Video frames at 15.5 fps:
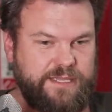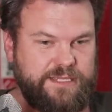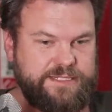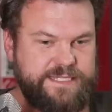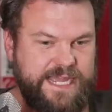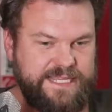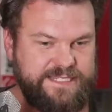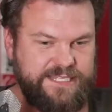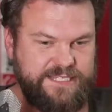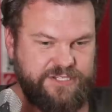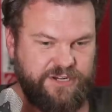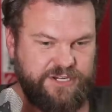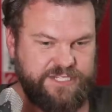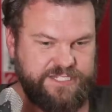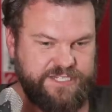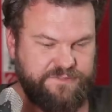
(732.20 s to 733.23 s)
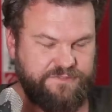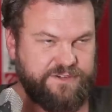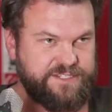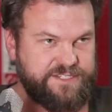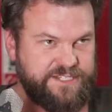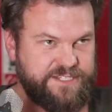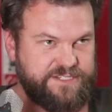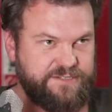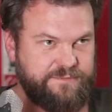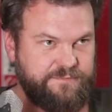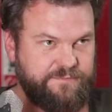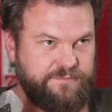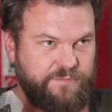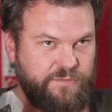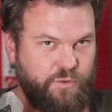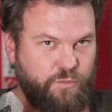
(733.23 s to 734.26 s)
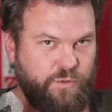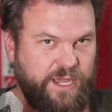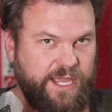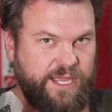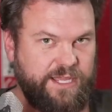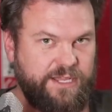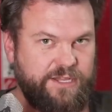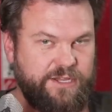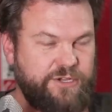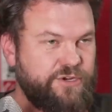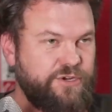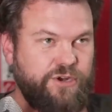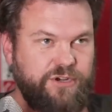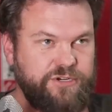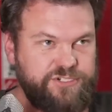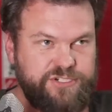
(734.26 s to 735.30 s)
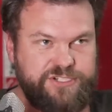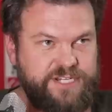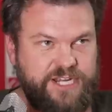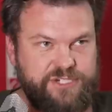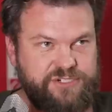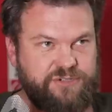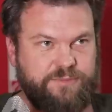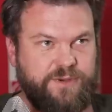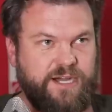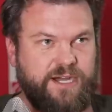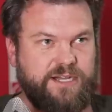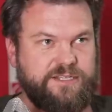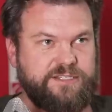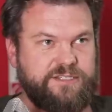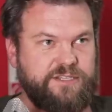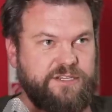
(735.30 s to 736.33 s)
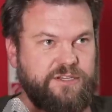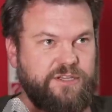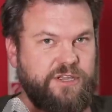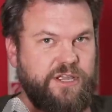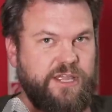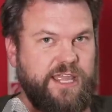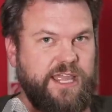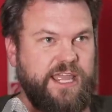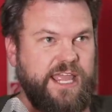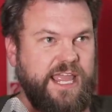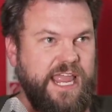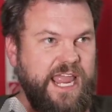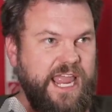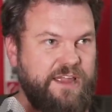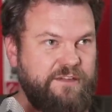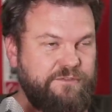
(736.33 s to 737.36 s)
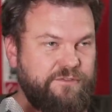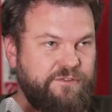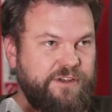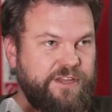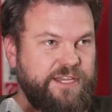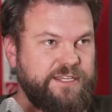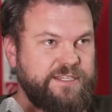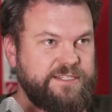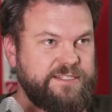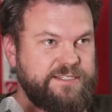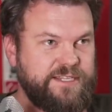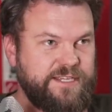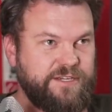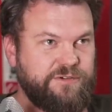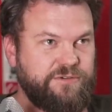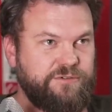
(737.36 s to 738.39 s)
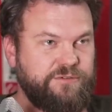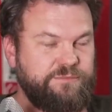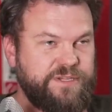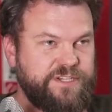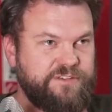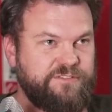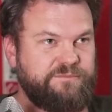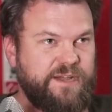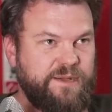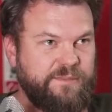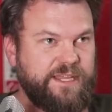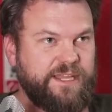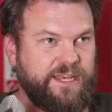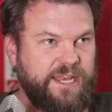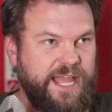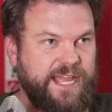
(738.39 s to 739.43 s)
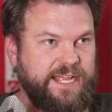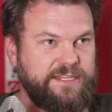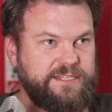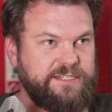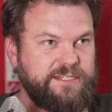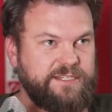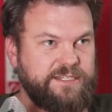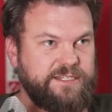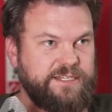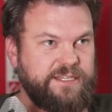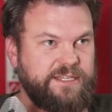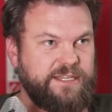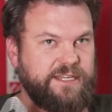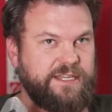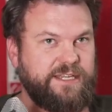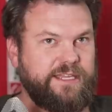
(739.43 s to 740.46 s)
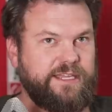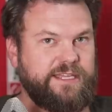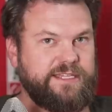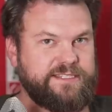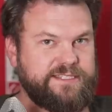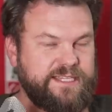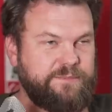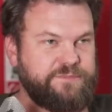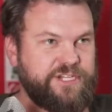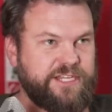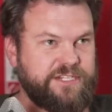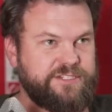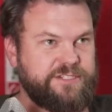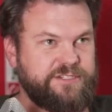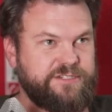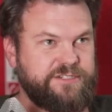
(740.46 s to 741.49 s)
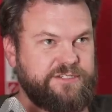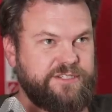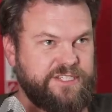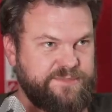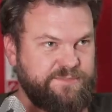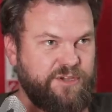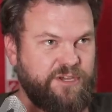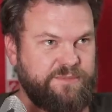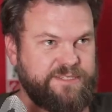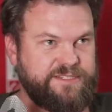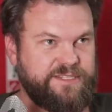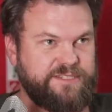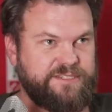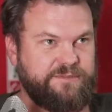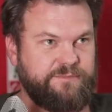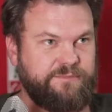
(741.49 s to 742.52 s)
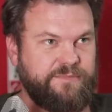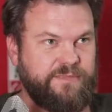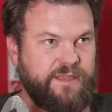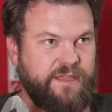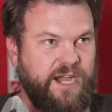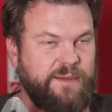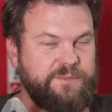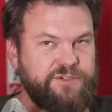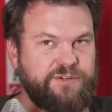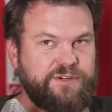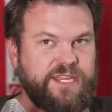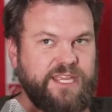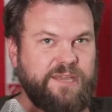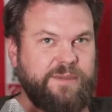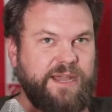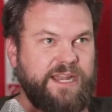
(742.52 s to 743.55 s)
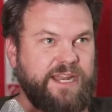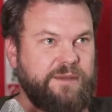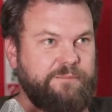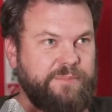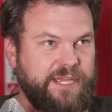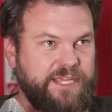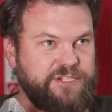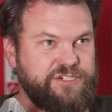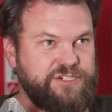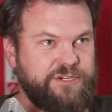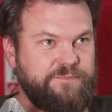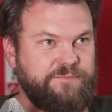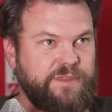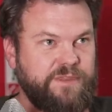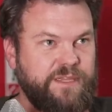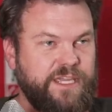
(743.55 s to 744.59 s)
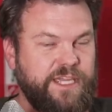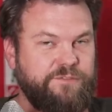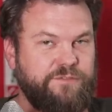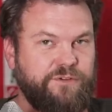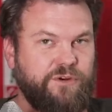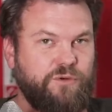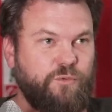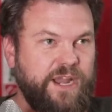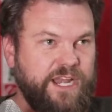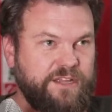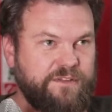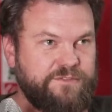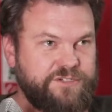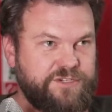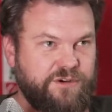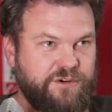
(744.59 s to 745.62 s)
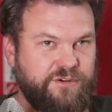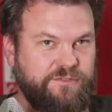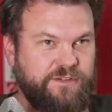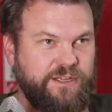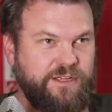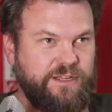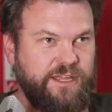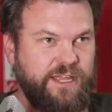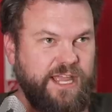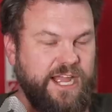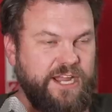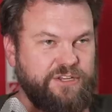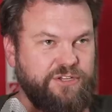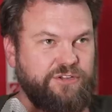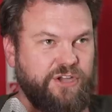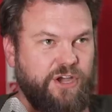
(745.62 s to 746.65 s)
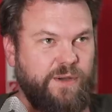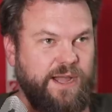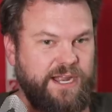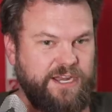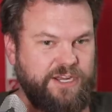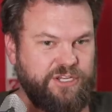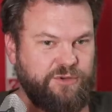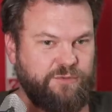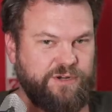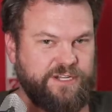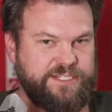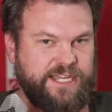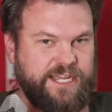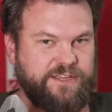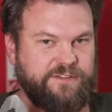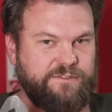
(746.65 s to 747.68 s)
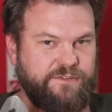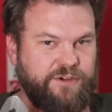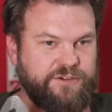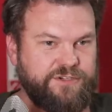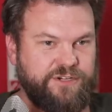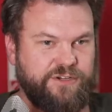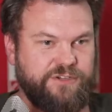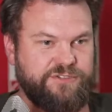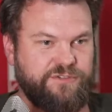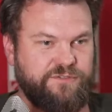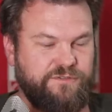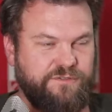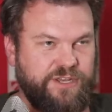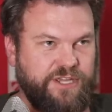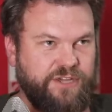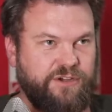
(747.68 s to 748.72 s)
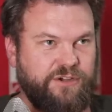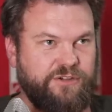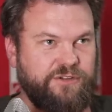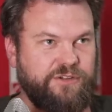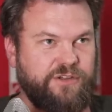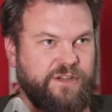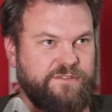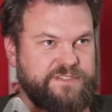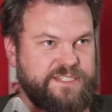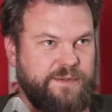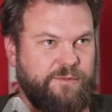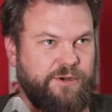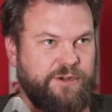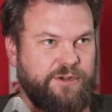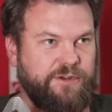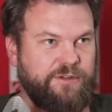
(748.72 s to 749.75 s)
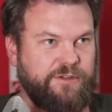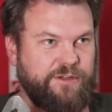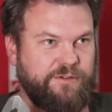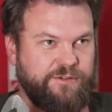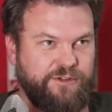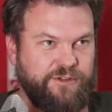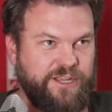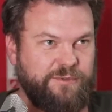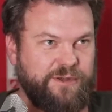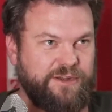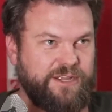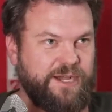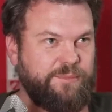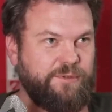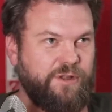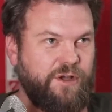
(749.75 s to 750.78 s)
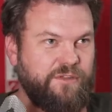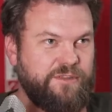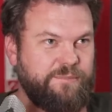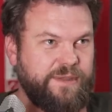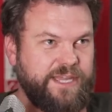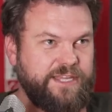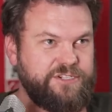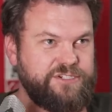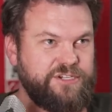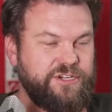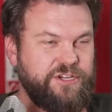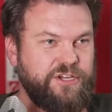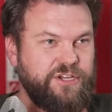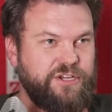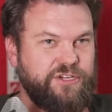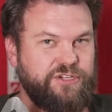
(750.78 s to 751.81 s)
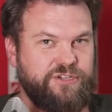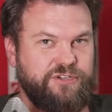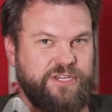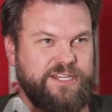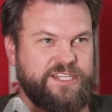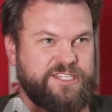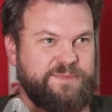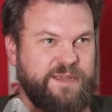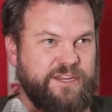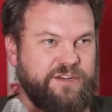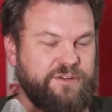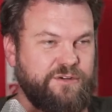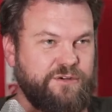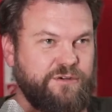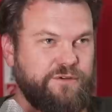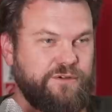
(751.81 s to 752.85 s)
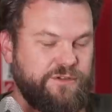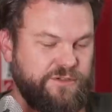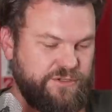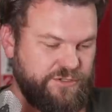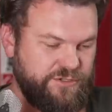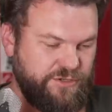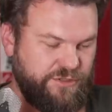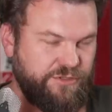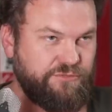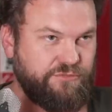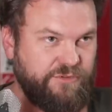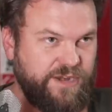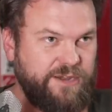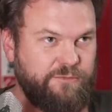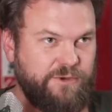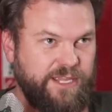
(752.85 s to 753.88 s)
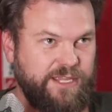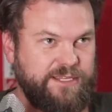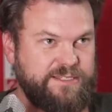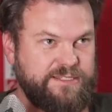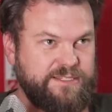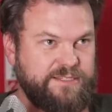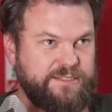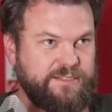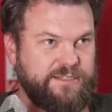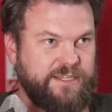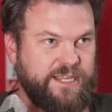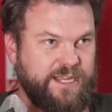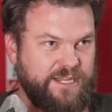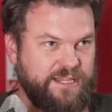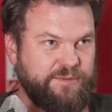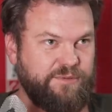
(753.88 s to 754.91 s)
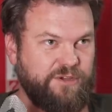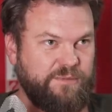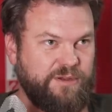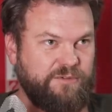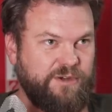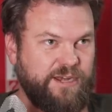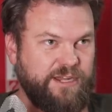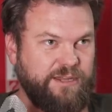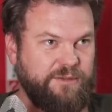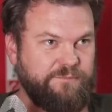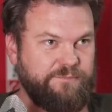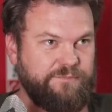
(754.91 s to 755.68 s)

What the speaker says: Tassie's got a different system where not just national parks, every single bit of public land is subject to this permit system. I'm talking about a beach. If you're a wedding photographer and you go out and you want to take photos or video of someone, of a newlywed couple on the beach, you need to spend 3 weeks getting the permit ready.